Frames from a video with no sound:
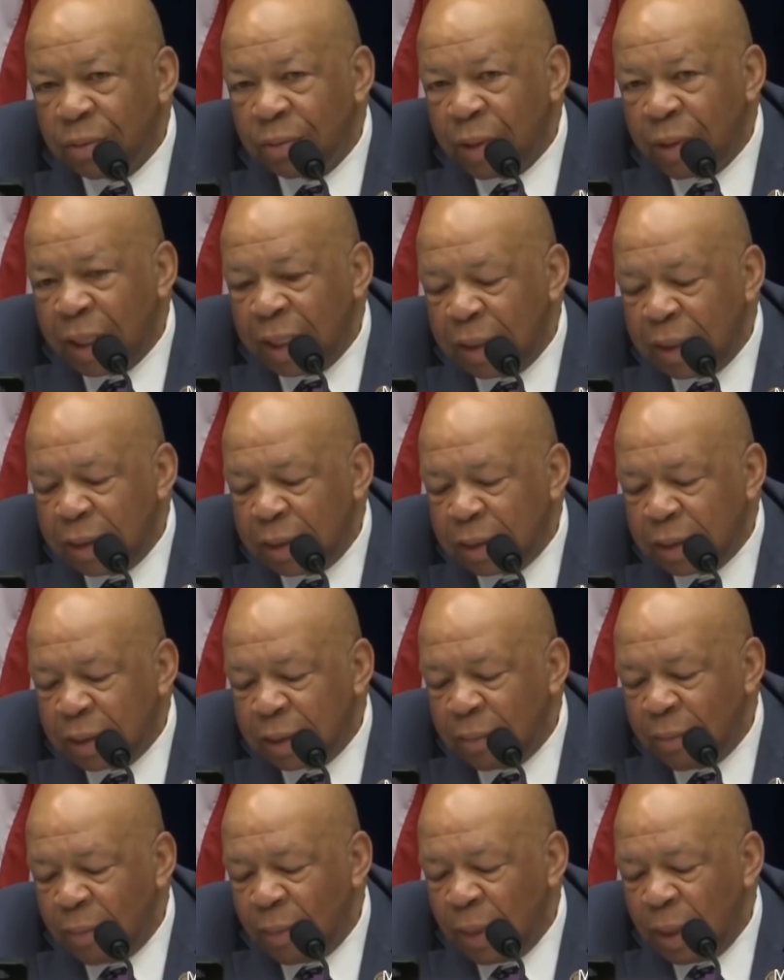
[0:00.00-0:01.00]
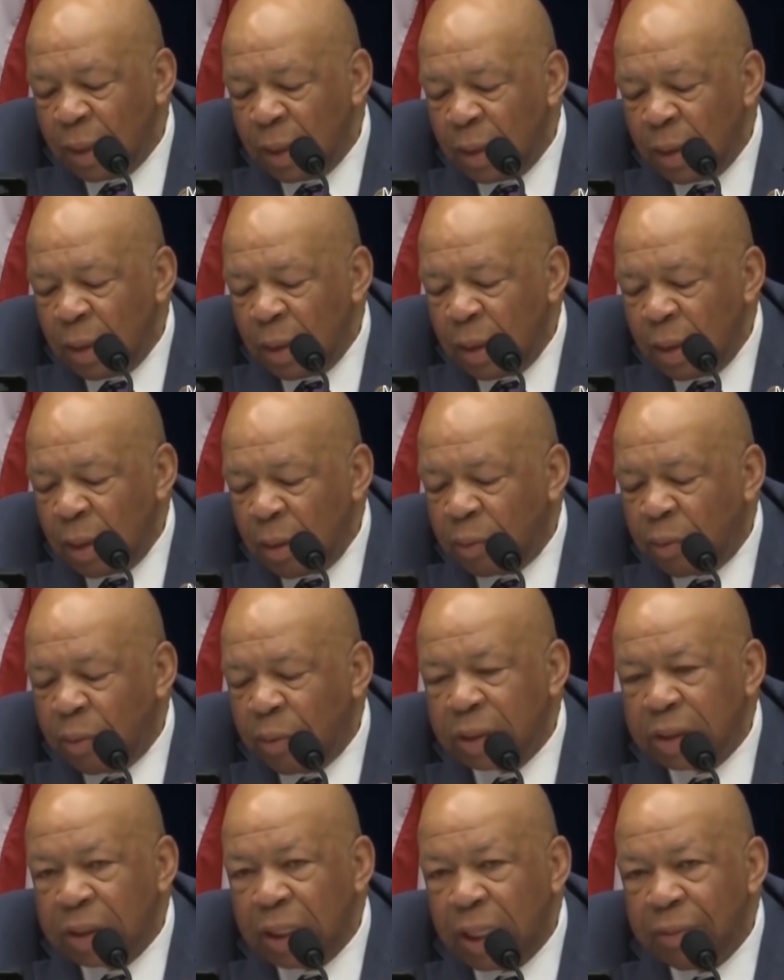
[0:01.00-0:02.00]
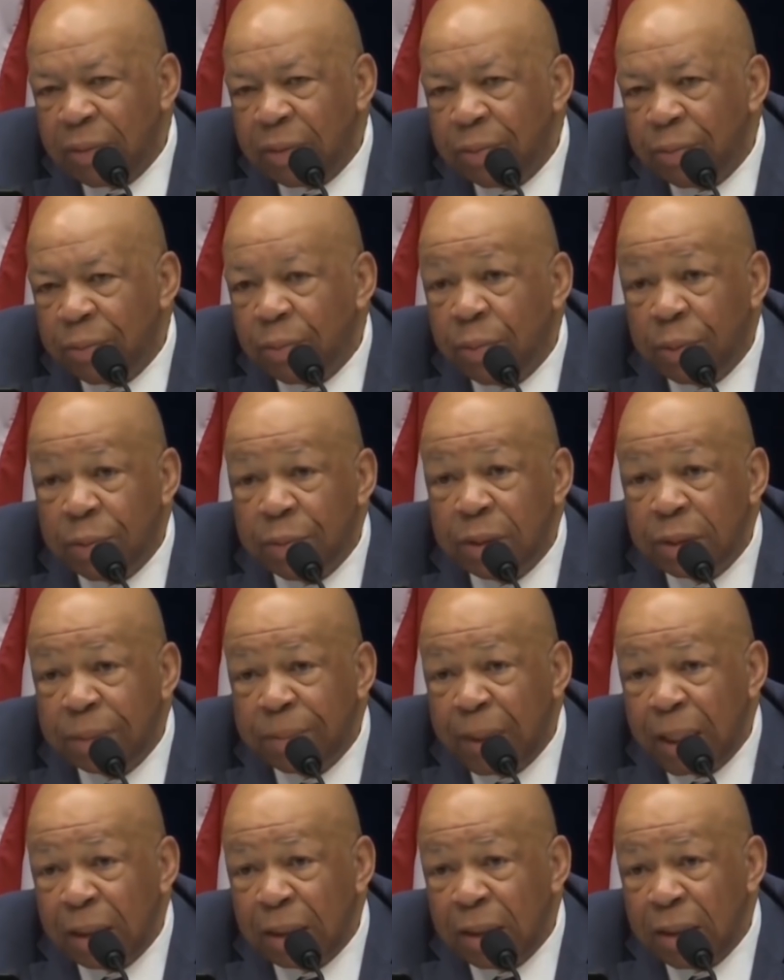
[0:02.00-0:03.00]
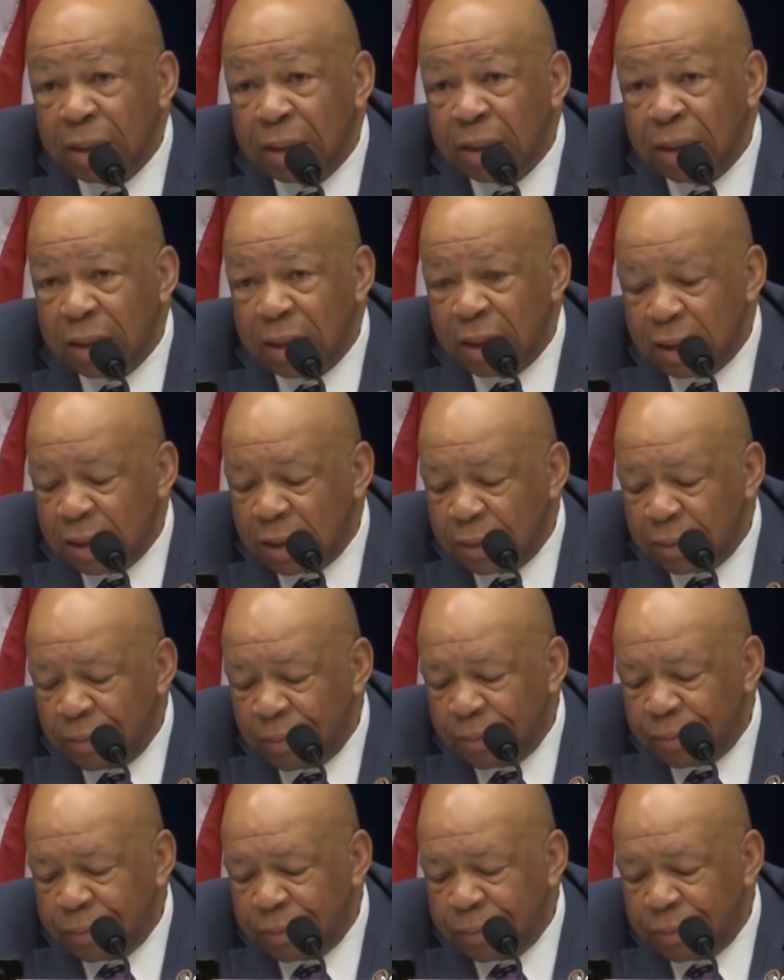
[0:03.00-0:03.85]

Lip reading: rights, of course I will respect his decision.